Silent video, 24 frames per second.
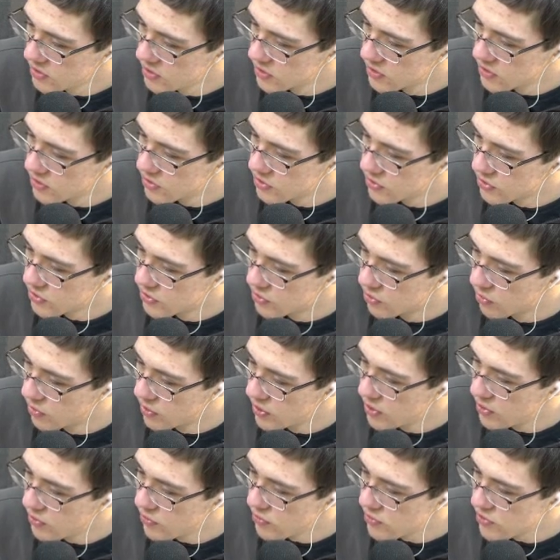The
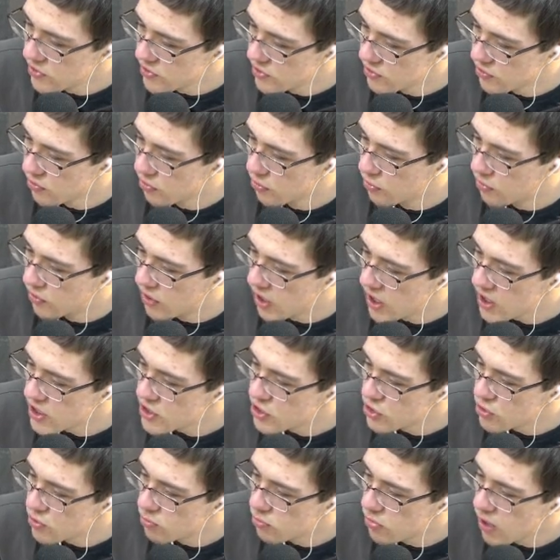Doritos threw
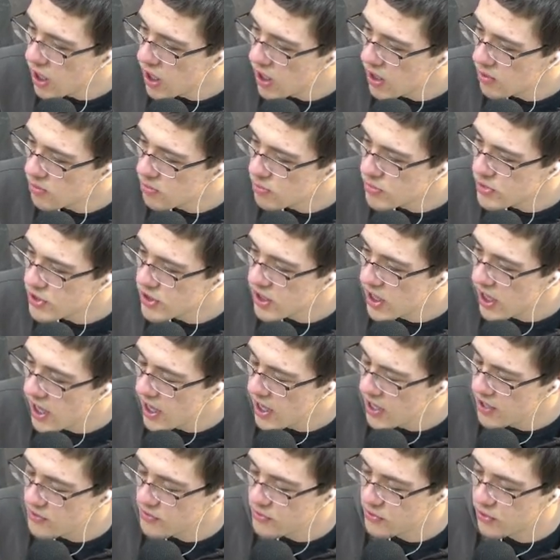nacho bombs
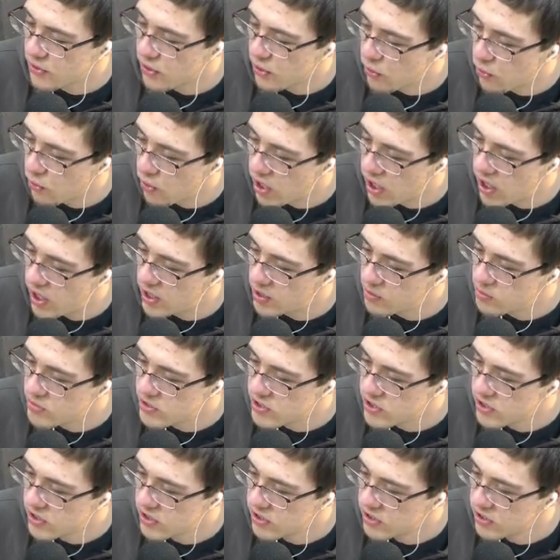at the
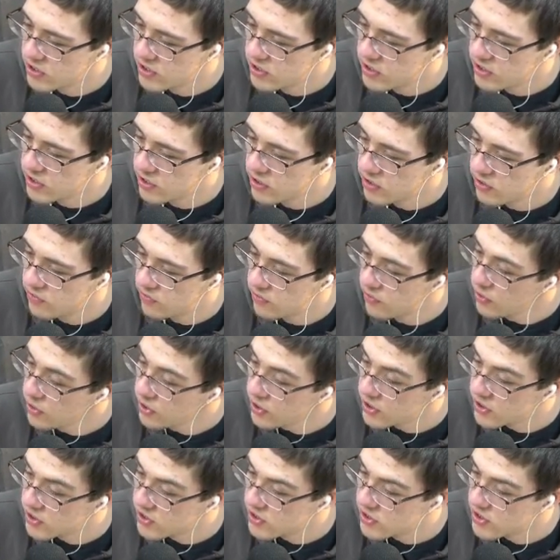crabs. The
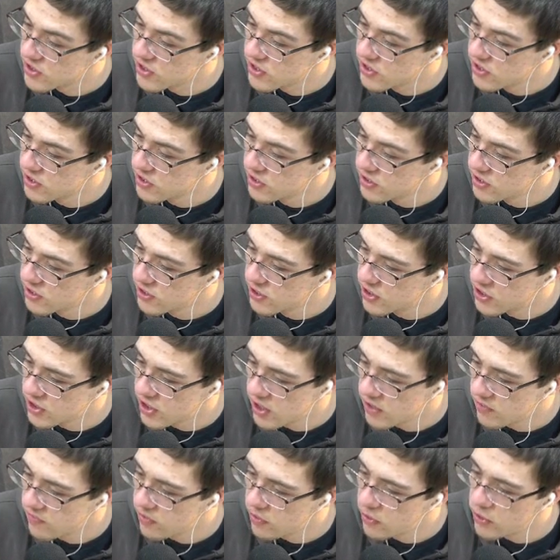Funyuns
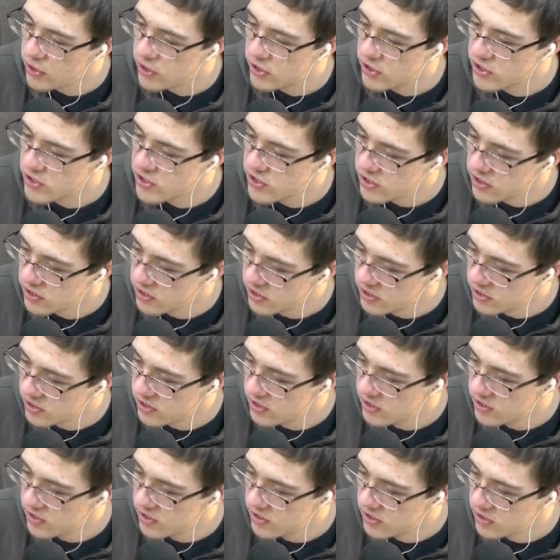shot Funyuns.
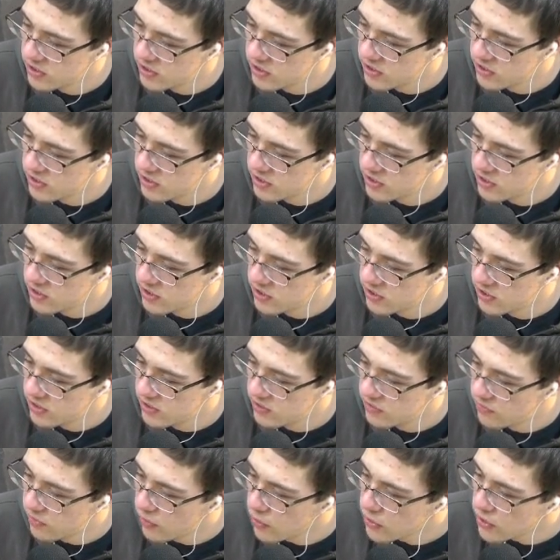
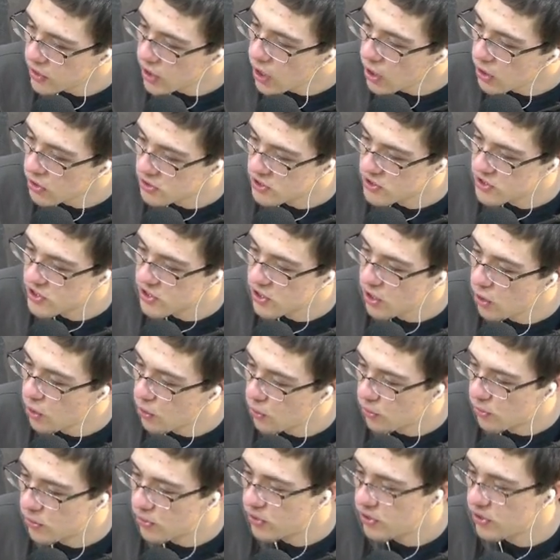Fun guns. Oh,
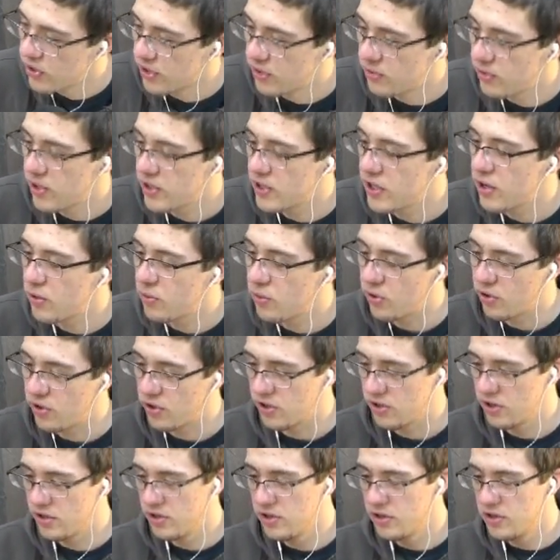I read that wrong.
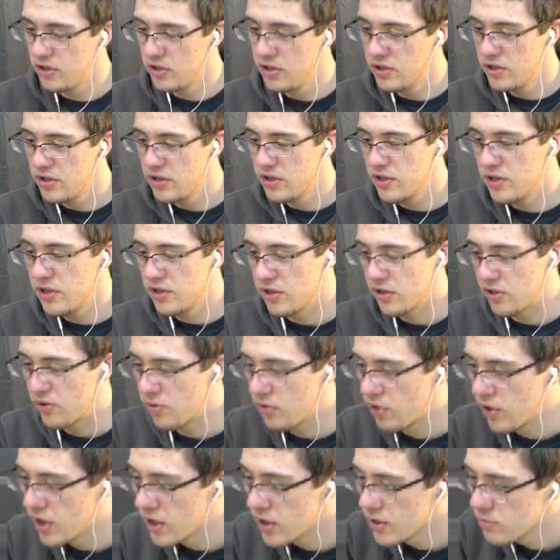The
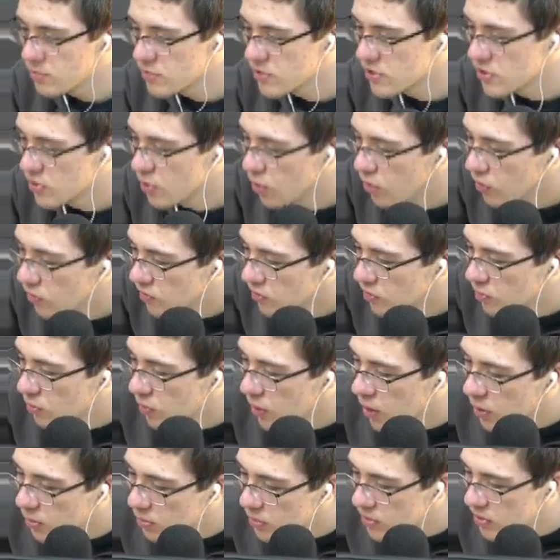crabs
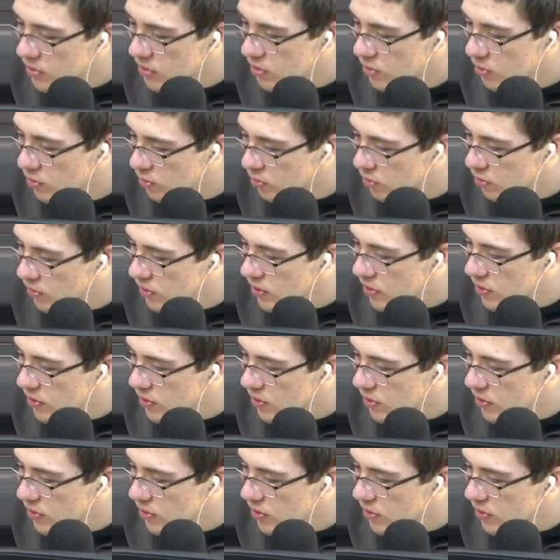overwhelmed the Dorito